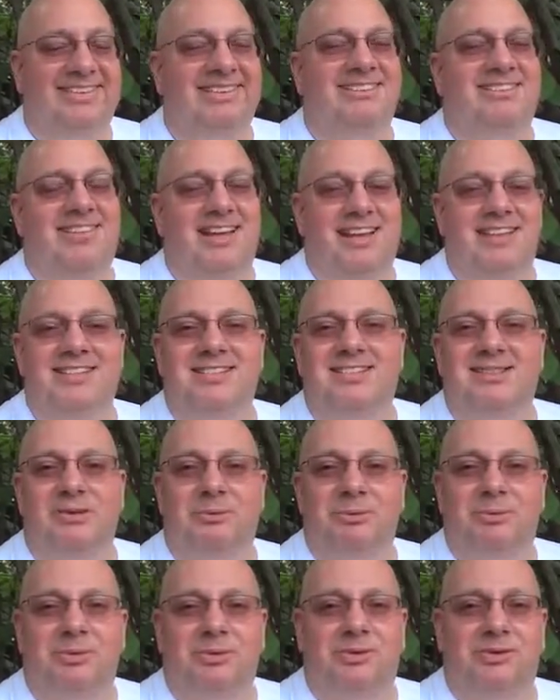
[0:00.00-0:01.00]
It's that
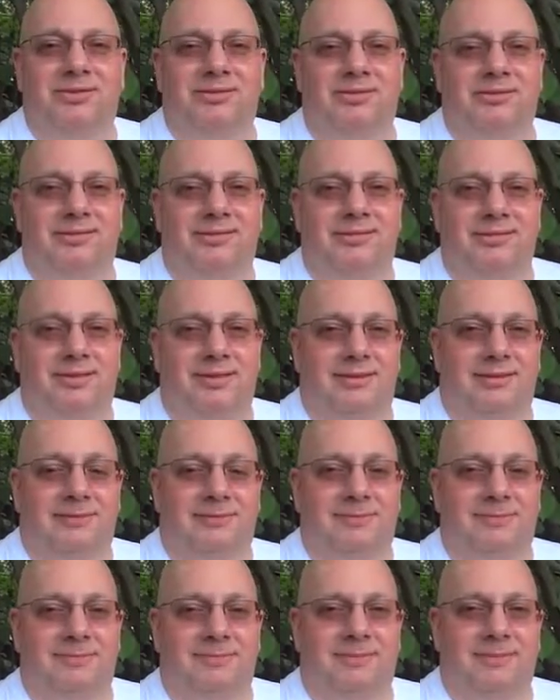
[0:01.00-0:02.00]
simple.
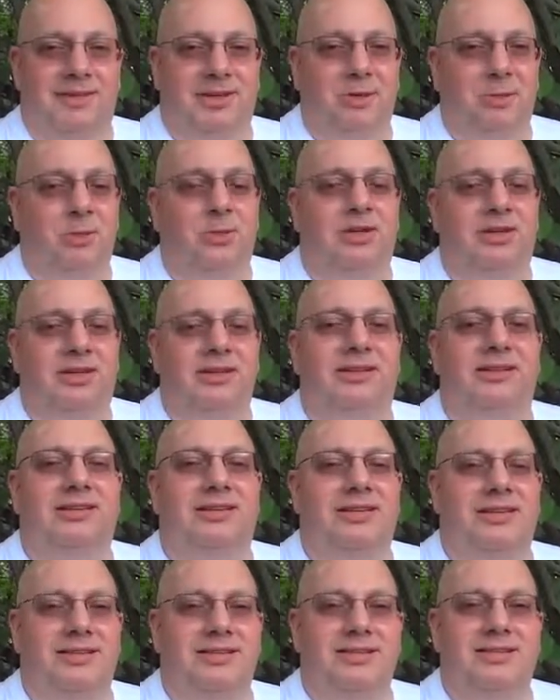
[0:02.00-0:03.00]
It
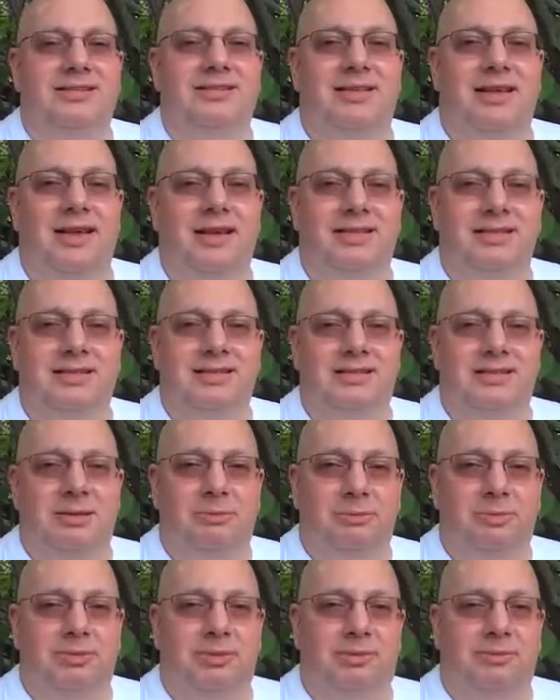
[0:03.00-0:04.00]
really is that
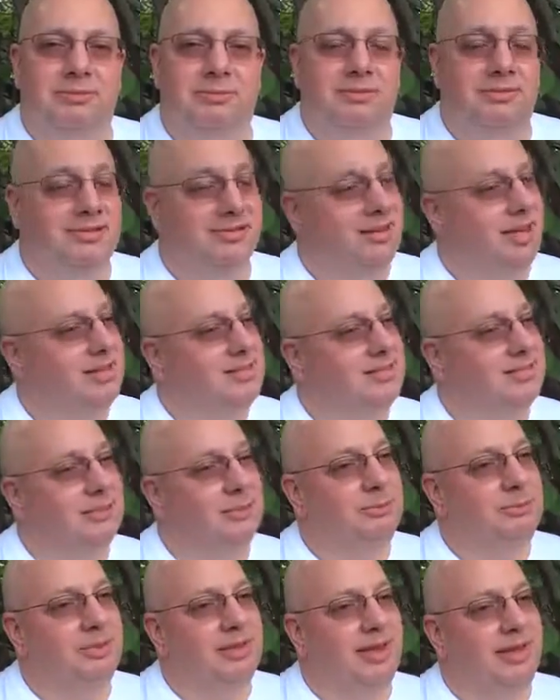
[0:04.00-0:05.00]
simple. Not
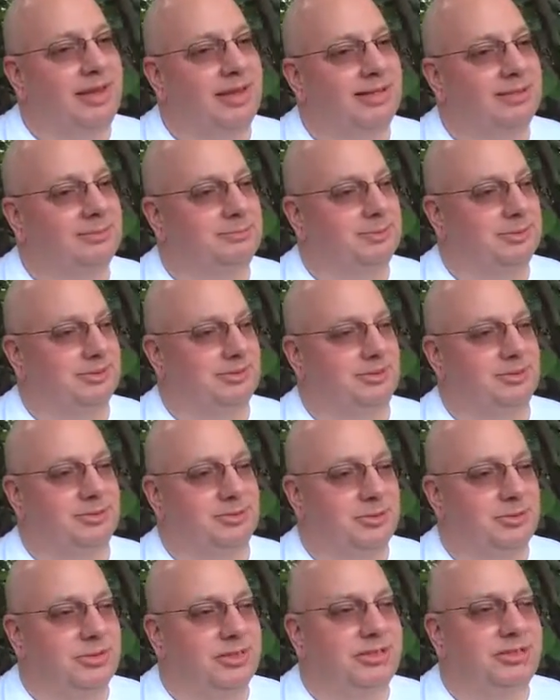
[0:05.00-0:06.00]
simplex, but it
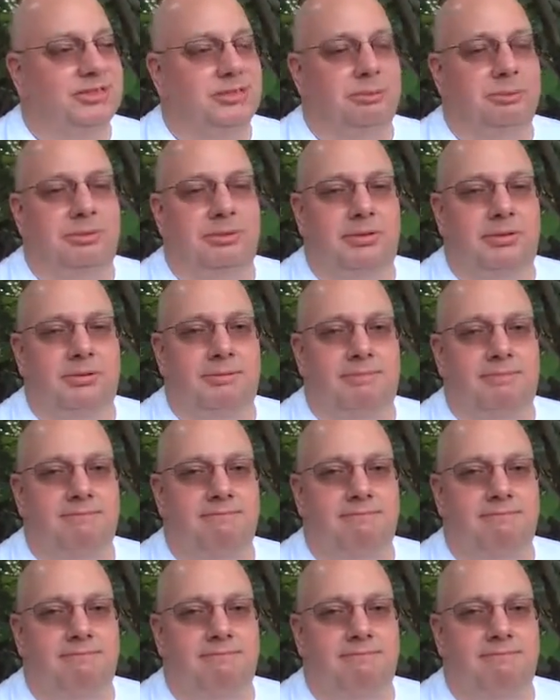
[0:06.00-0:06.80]
is really simple.